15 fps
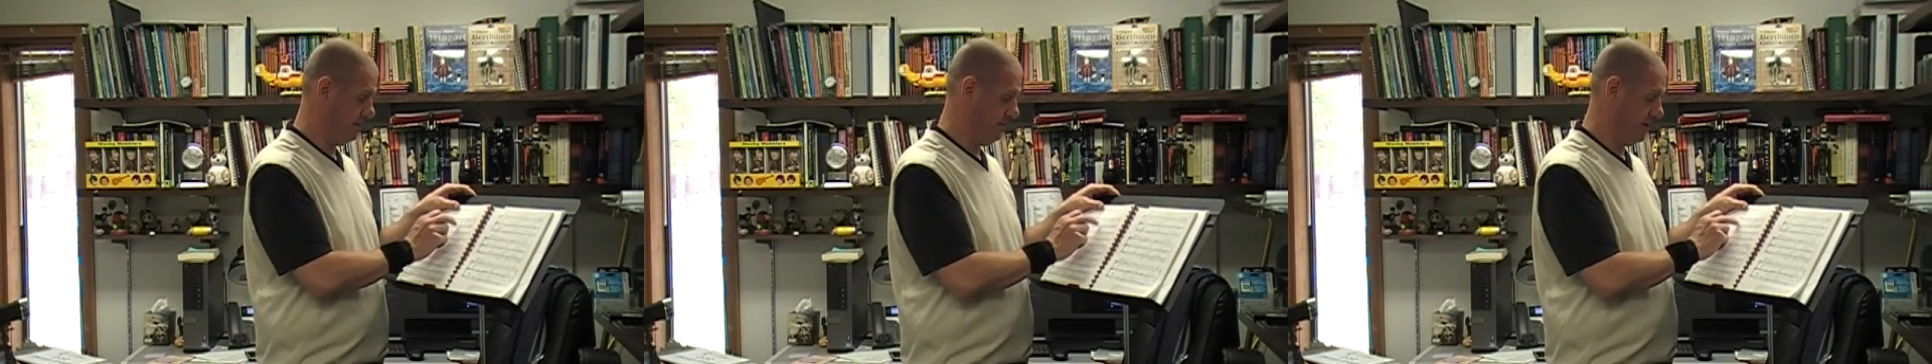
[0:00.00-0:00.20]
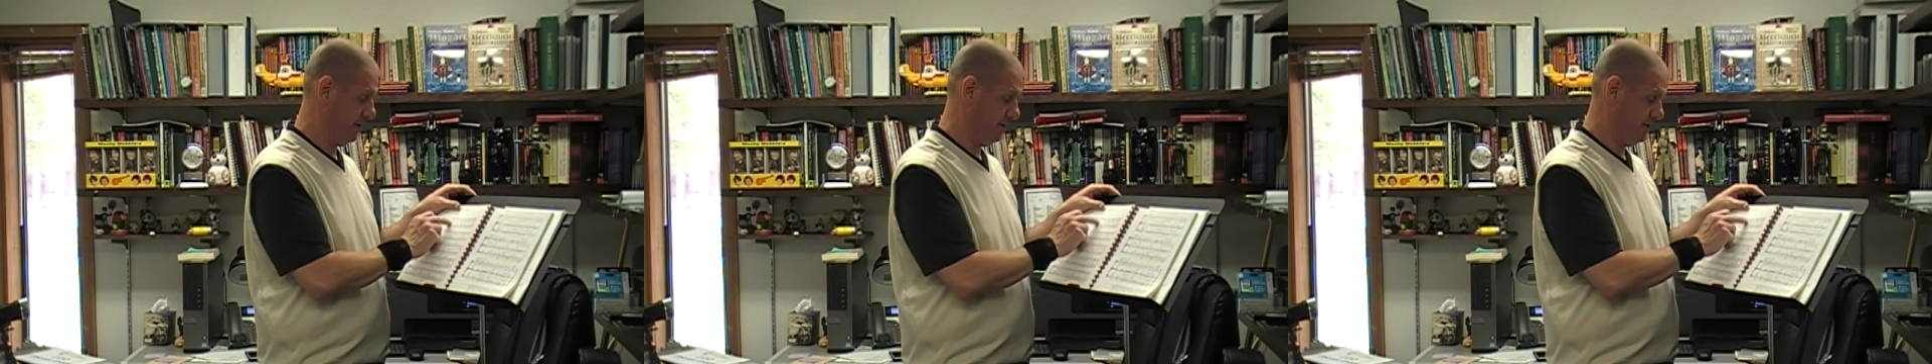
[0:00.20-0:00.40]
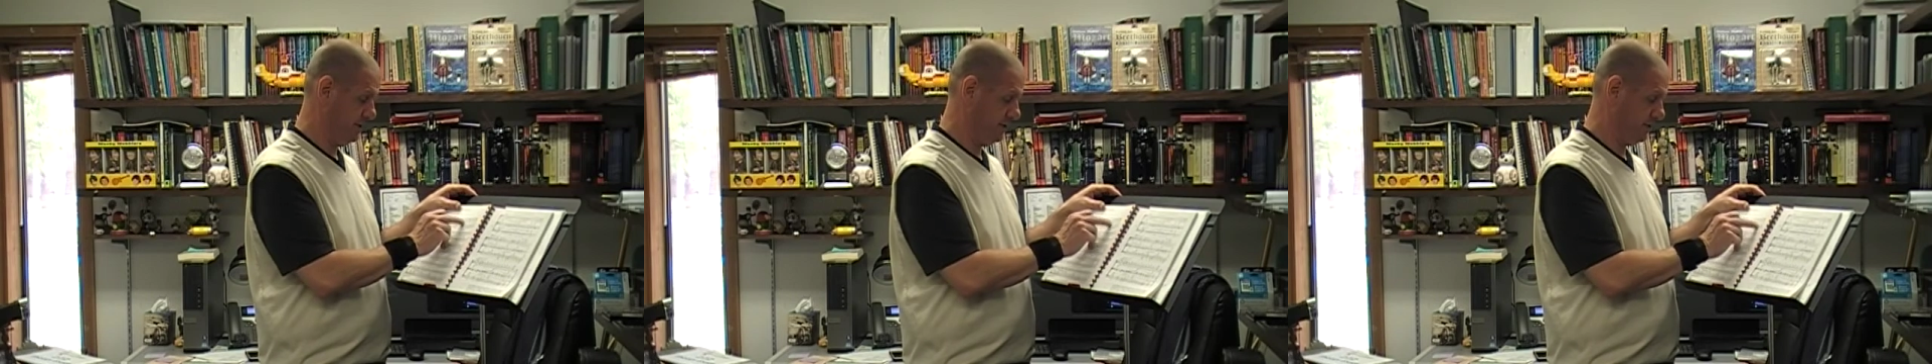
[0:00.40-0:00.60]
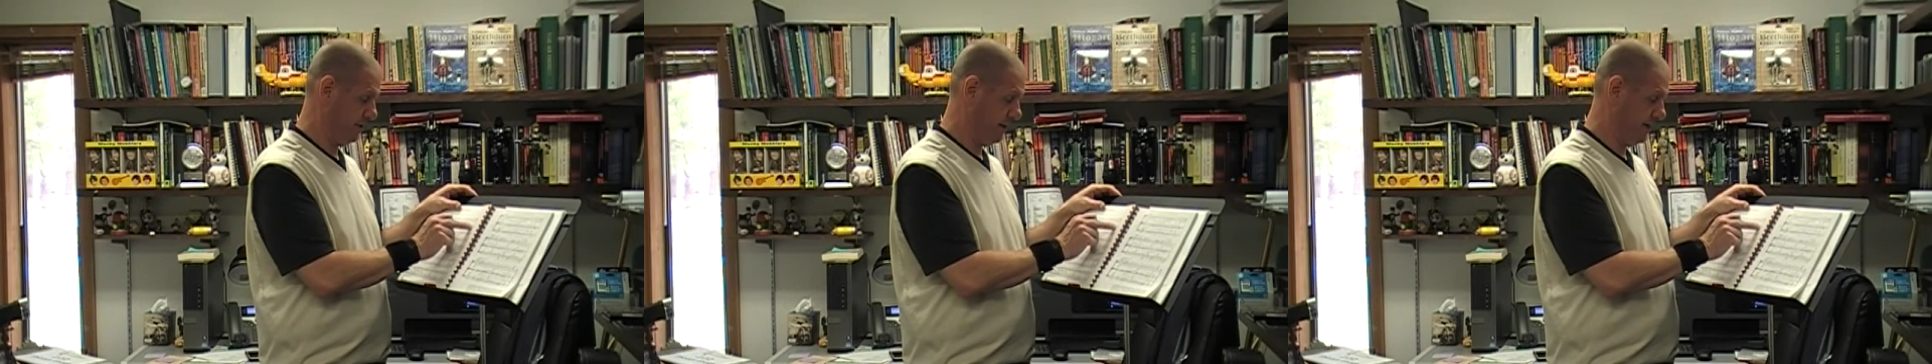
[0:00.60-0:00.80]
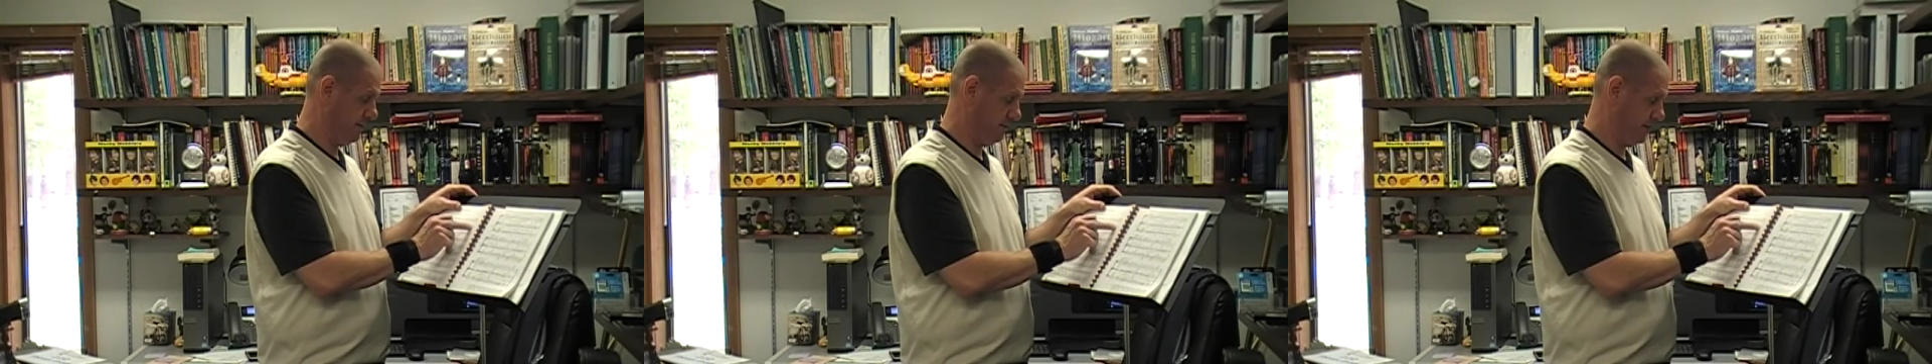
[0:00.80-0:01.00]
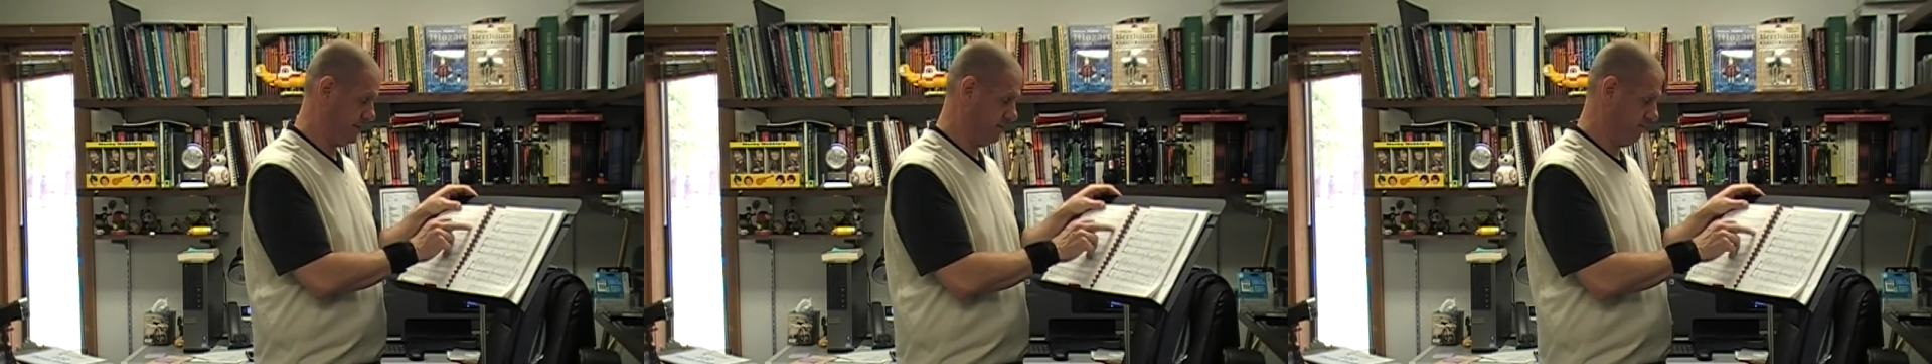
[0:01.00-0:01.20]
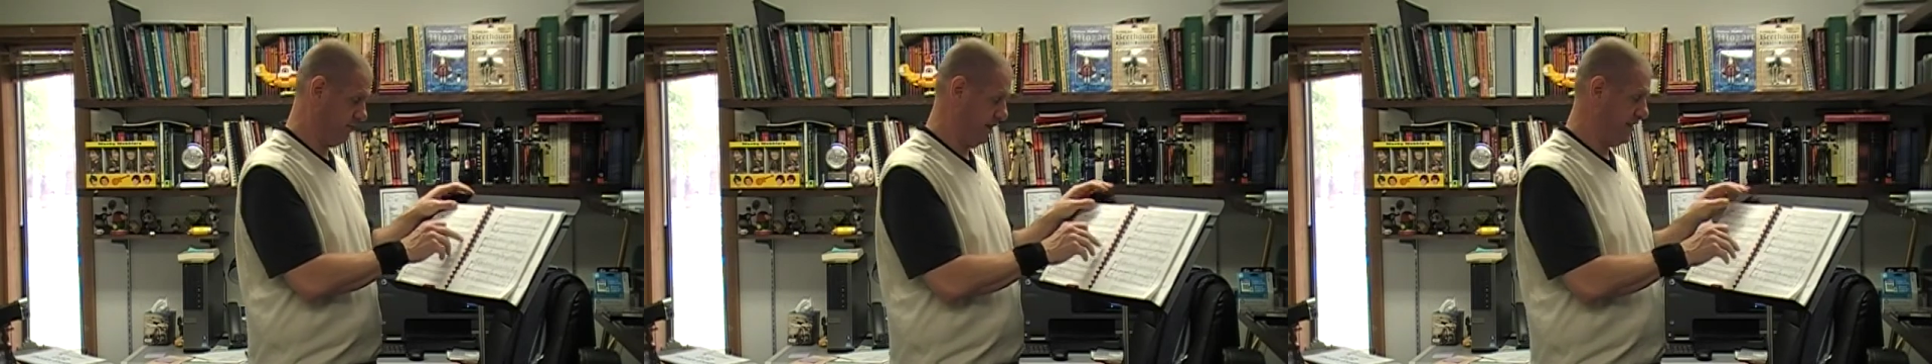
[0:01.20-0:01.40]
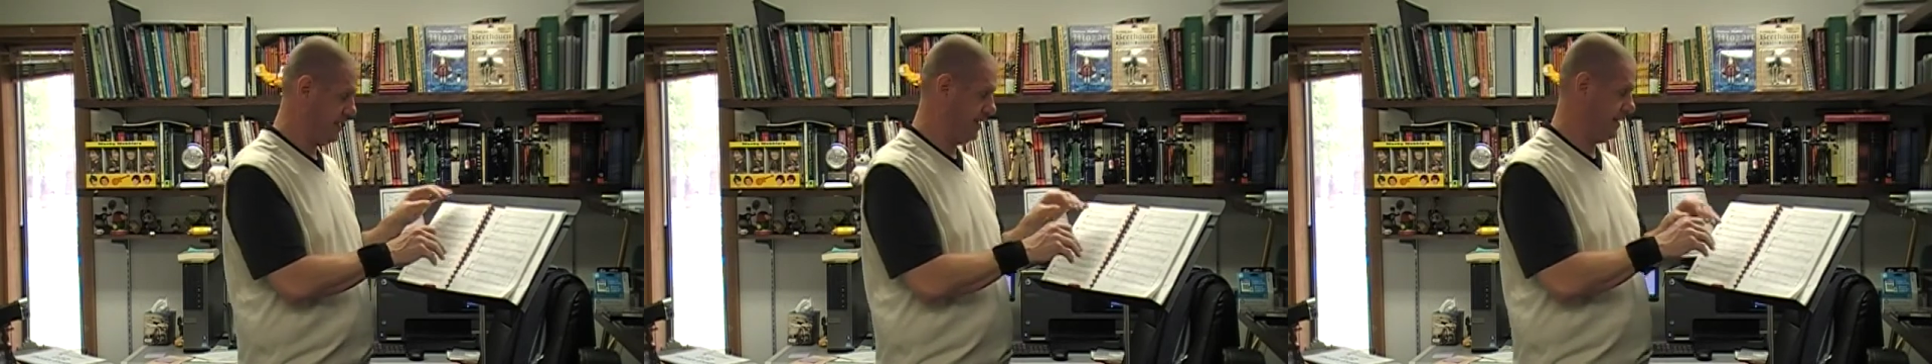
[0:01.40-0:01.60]
the melody, so I don't like to
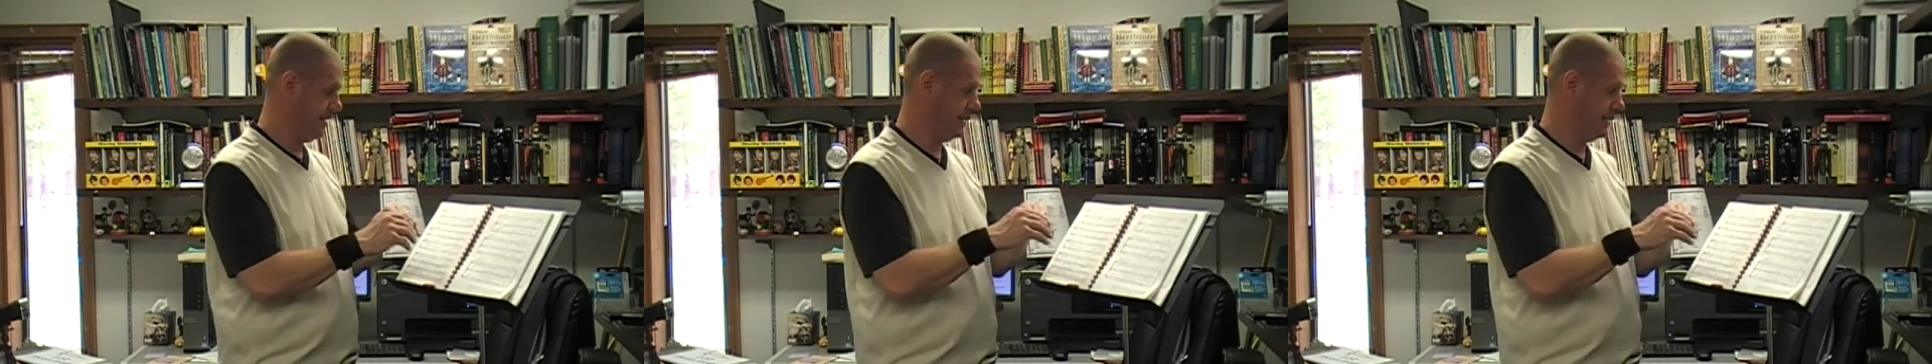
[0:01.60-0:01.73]
break it.